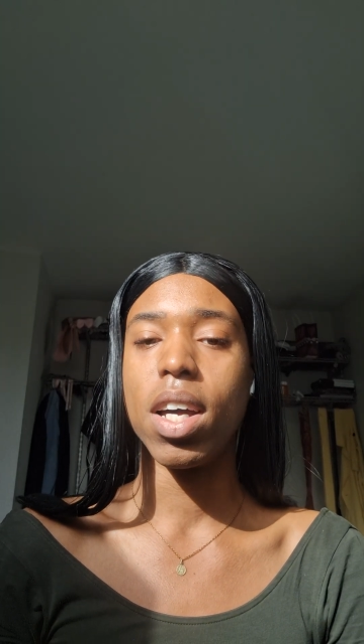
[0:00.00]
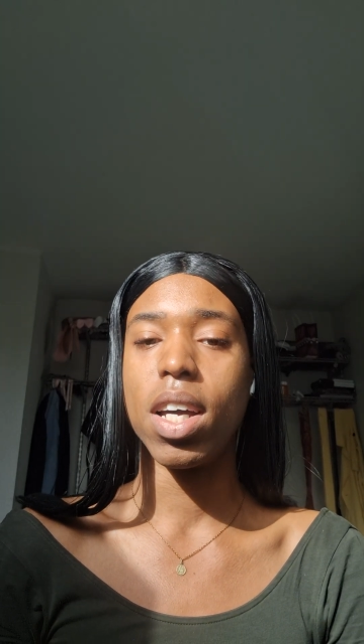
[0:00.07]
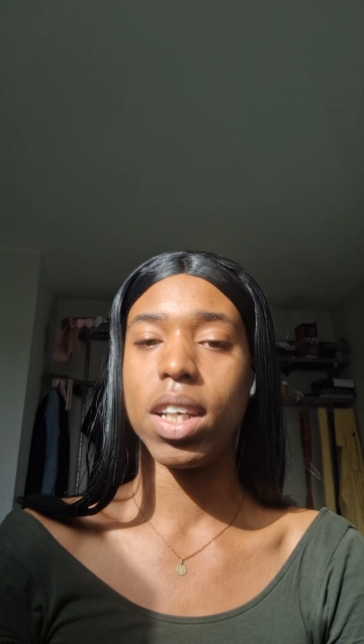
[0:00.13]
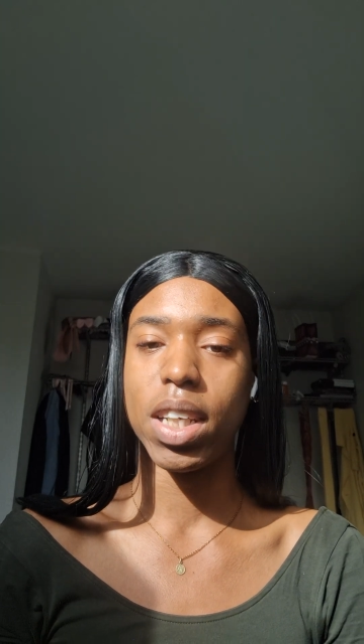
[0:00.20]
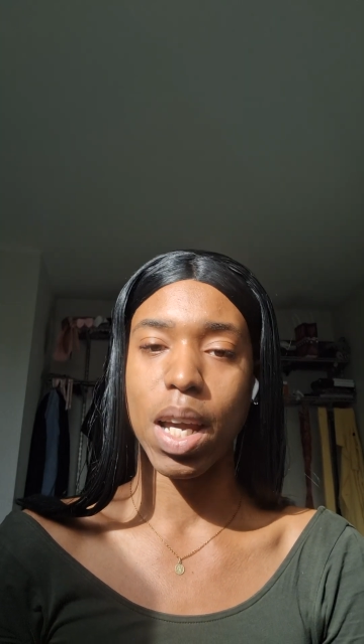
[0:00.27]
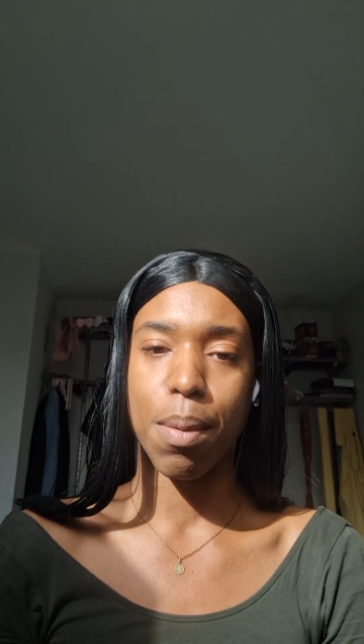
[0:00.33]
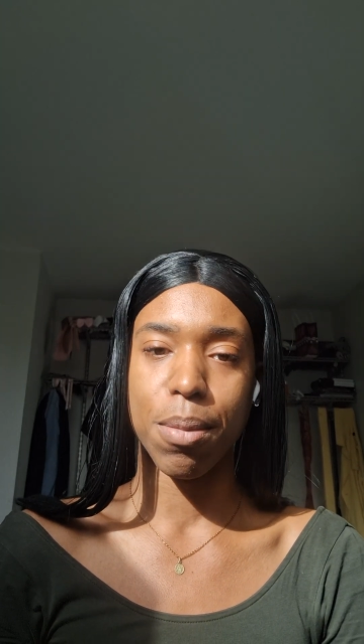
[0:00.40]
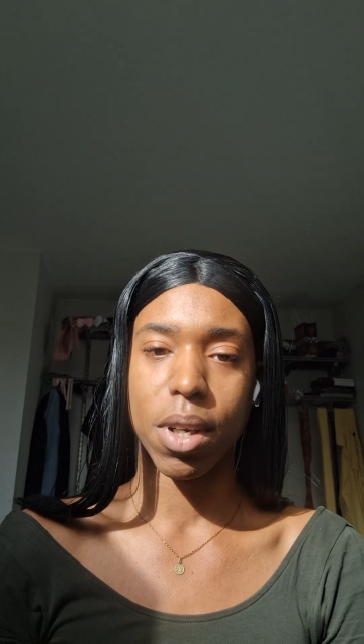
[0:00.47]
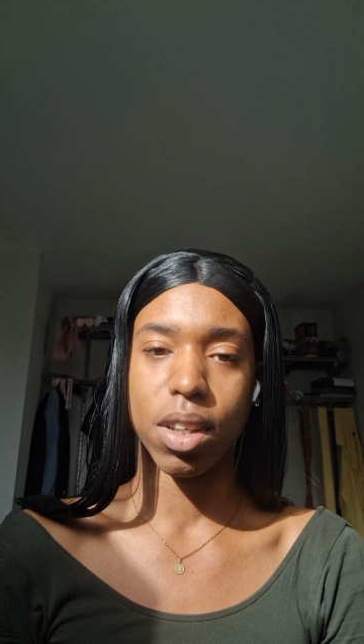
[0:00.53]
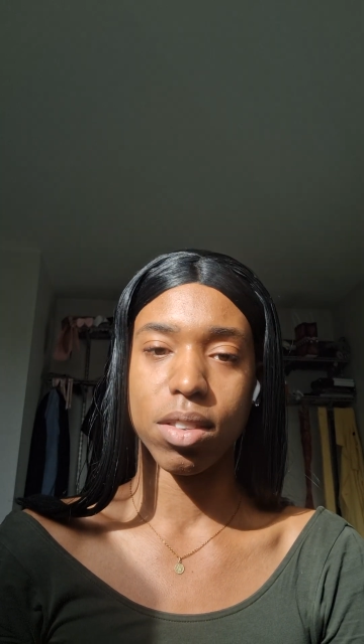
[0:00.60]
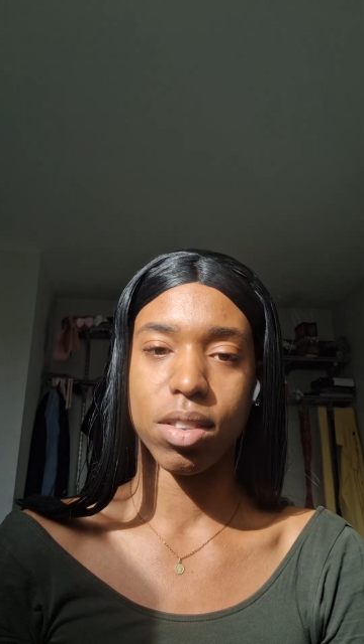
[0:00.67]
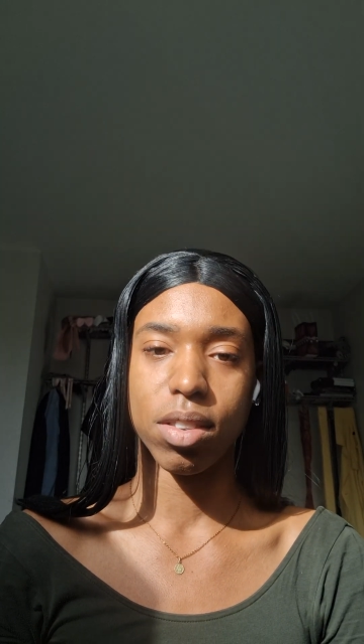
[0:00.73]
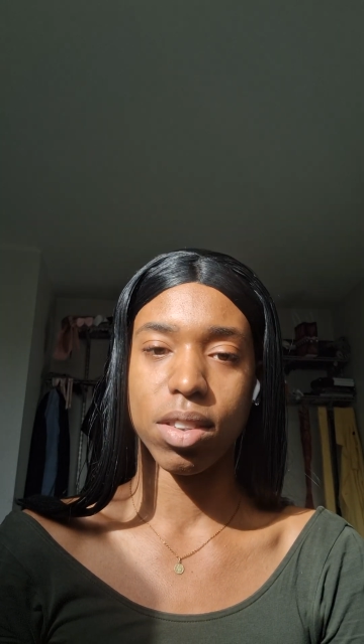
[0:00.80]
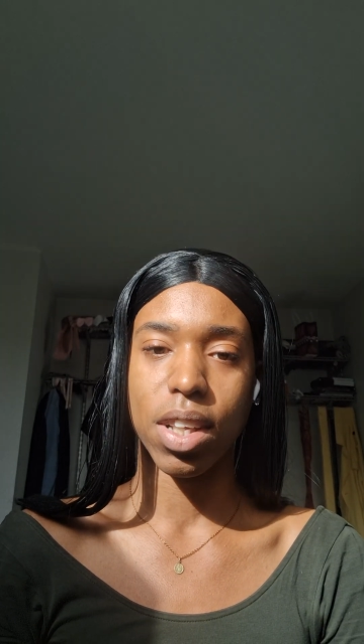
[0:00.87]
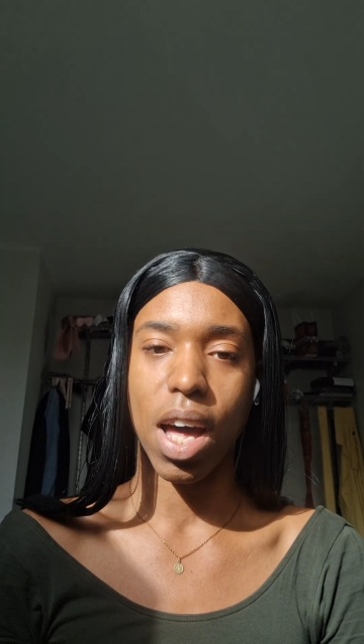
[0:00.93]

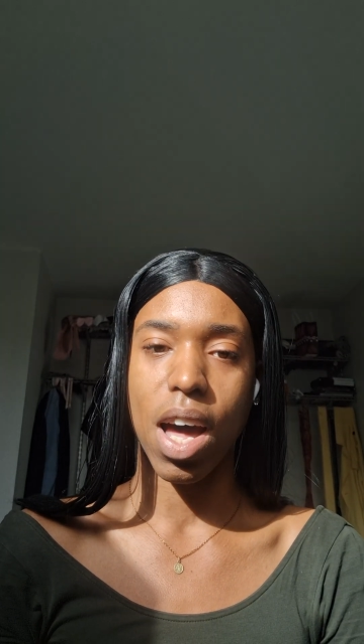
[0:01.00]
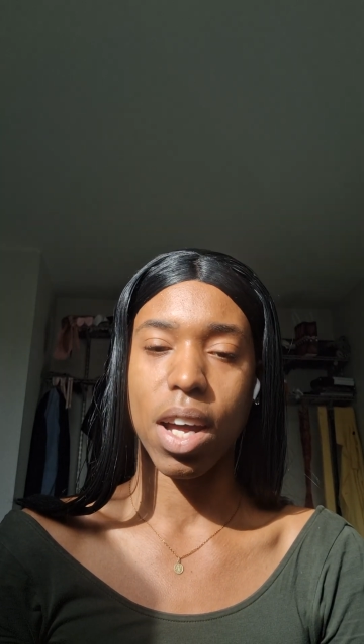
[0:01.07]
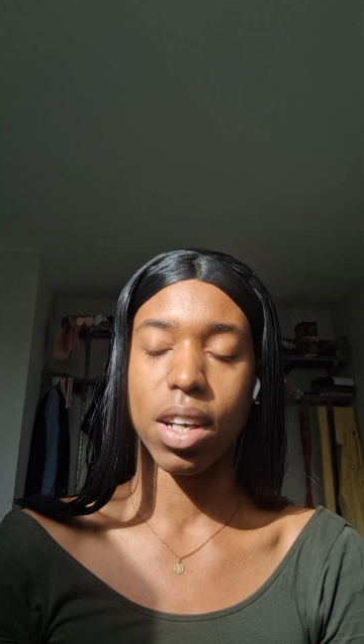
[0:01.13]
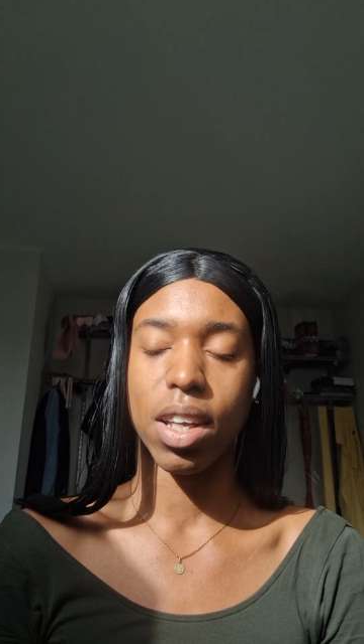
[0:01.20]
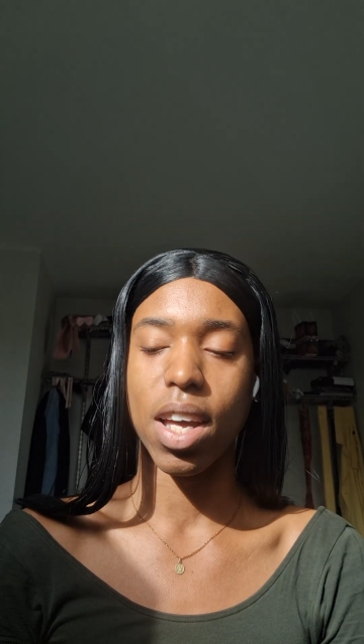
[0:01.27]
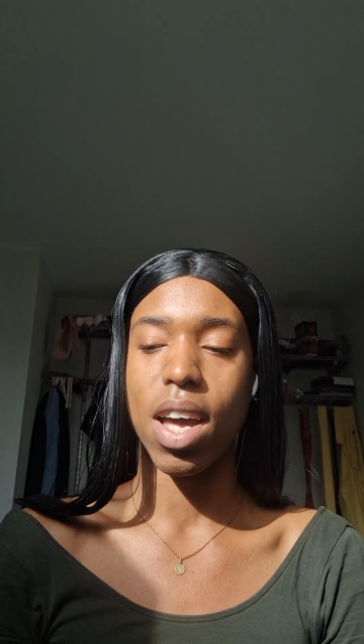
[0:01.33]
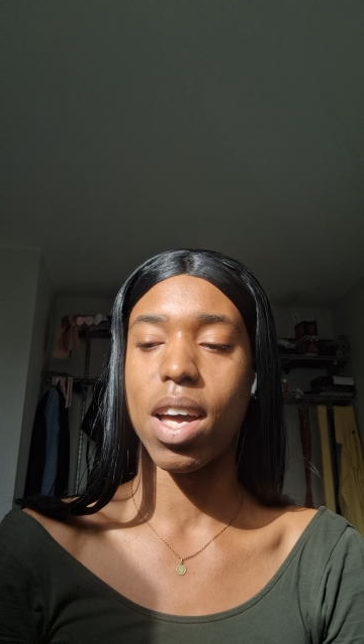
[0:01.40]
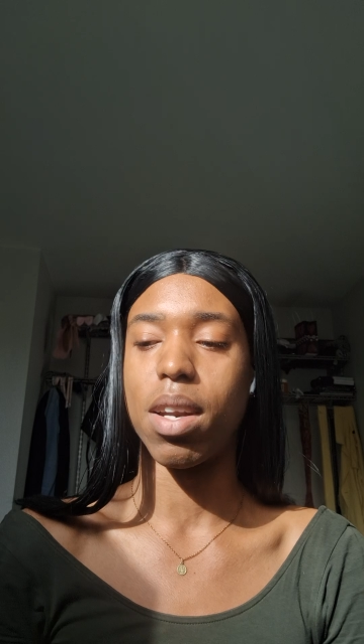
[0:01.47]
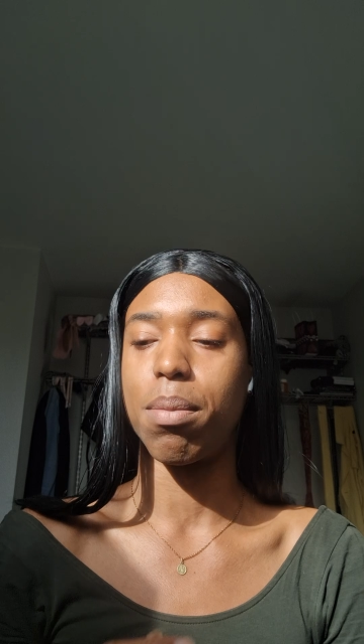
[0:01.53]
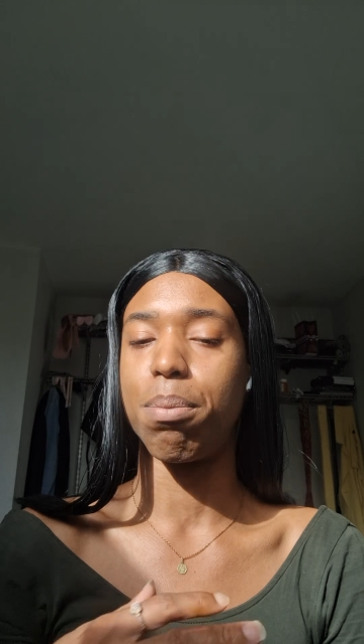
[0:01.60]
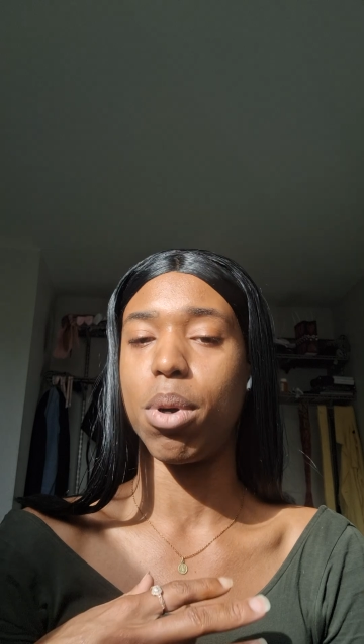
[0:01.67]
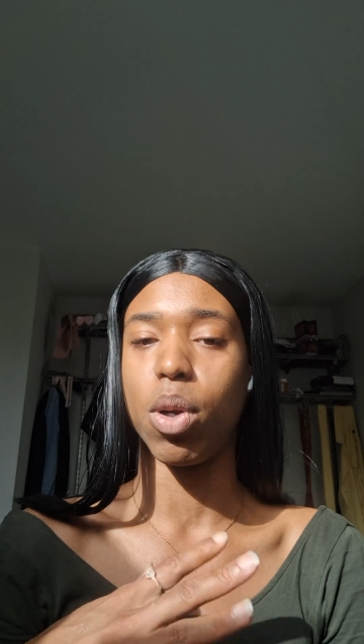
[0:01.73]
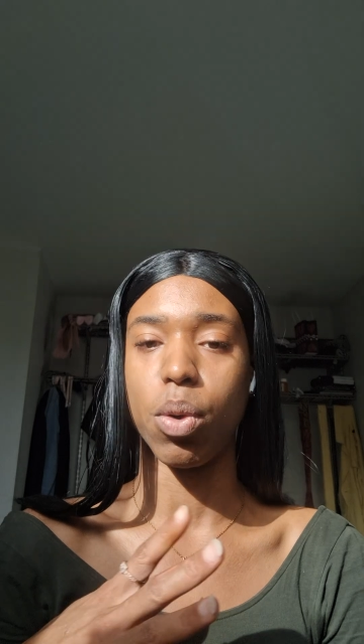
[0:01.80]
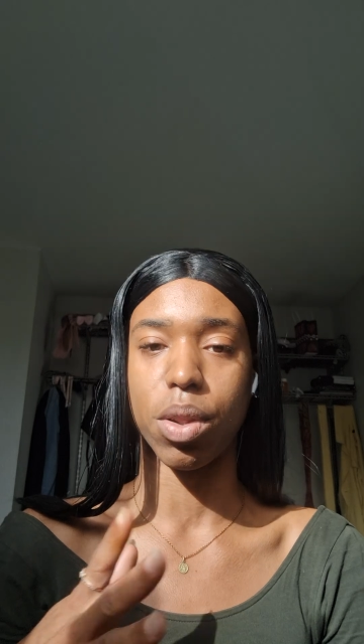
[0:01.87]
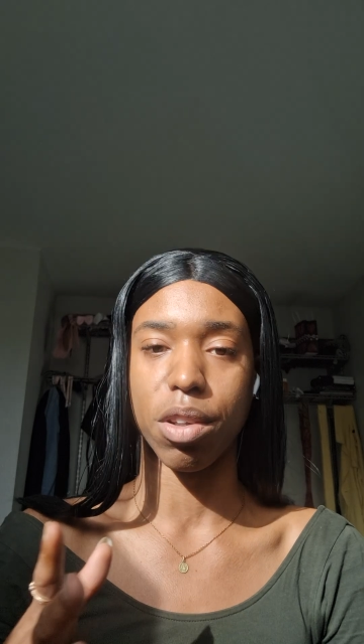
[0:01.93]
contaminants that can
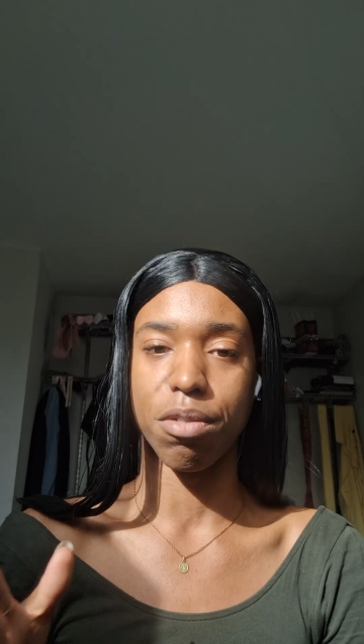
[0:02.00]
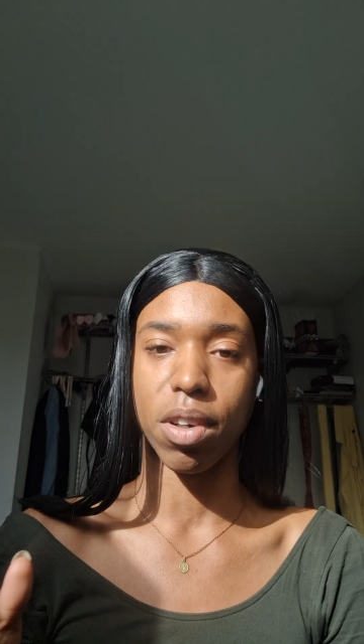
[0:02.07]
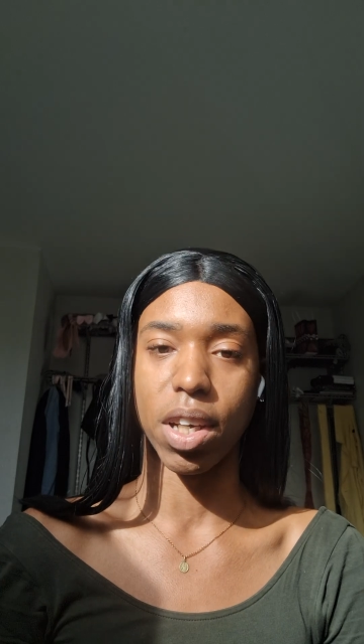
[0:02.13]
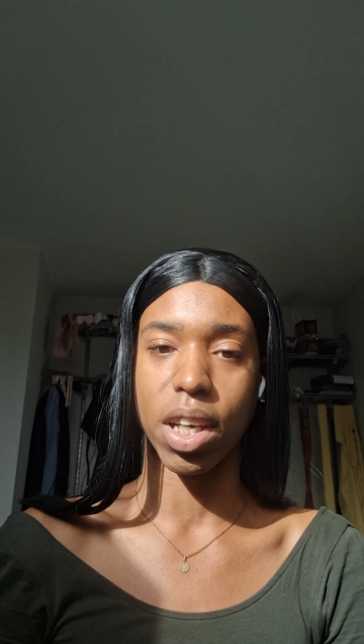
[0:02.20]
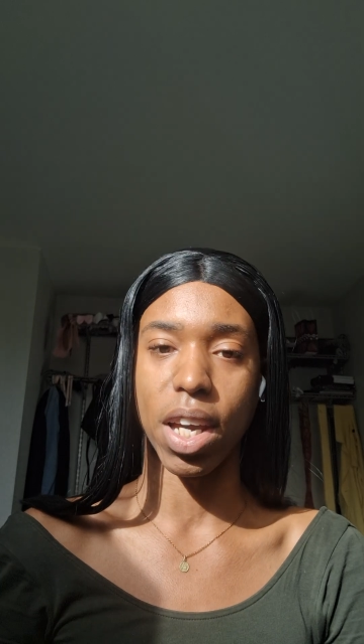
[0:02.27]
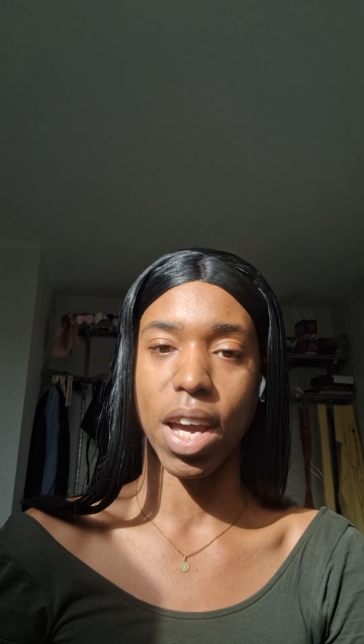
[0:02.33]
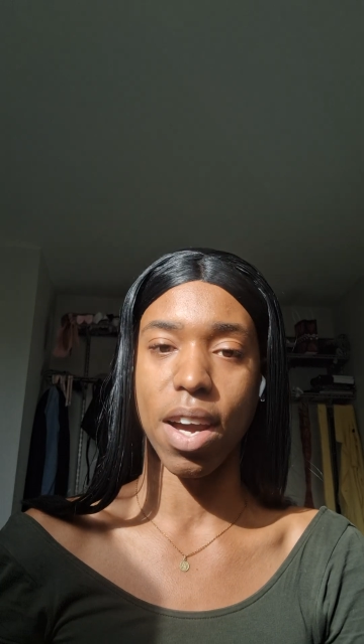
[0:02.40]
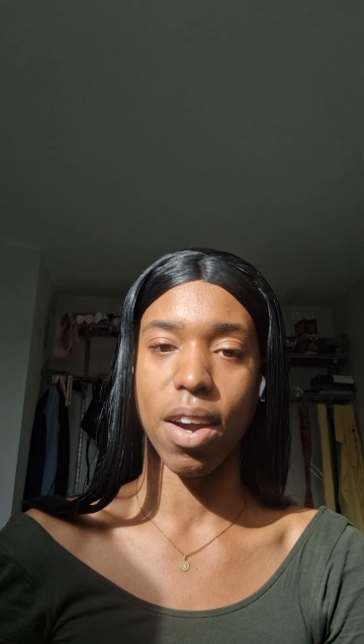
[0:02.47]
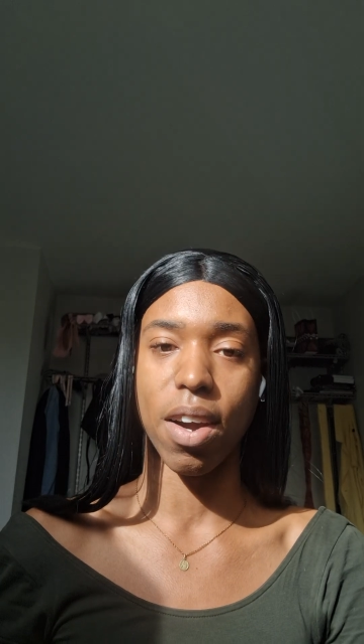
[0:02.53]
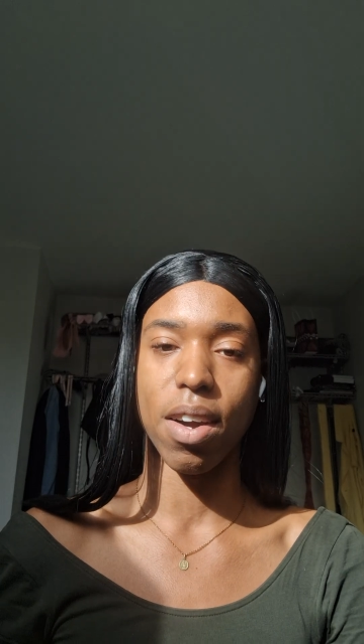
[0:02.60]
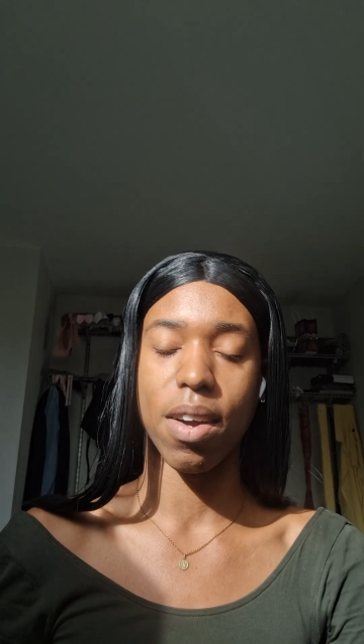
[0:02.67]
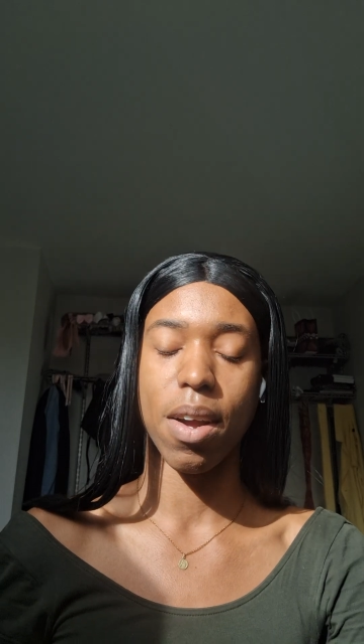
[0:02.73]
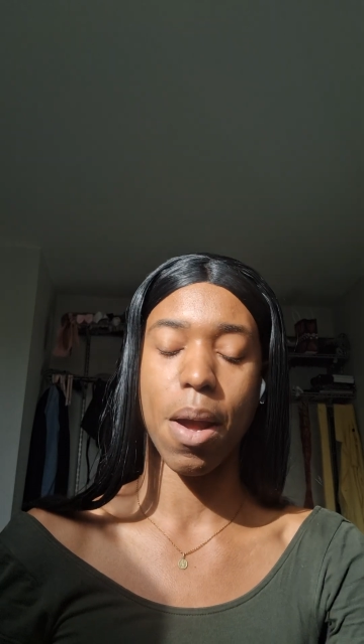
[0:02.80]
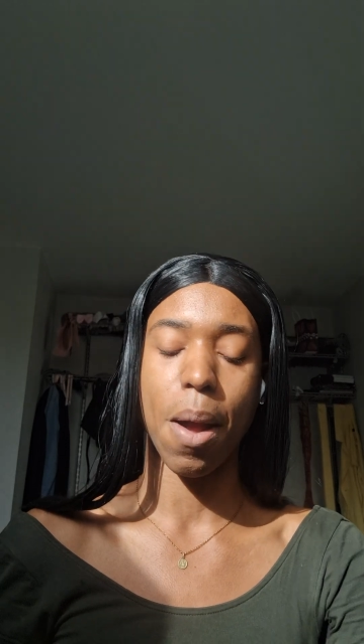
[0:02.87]
pollute the freaking air.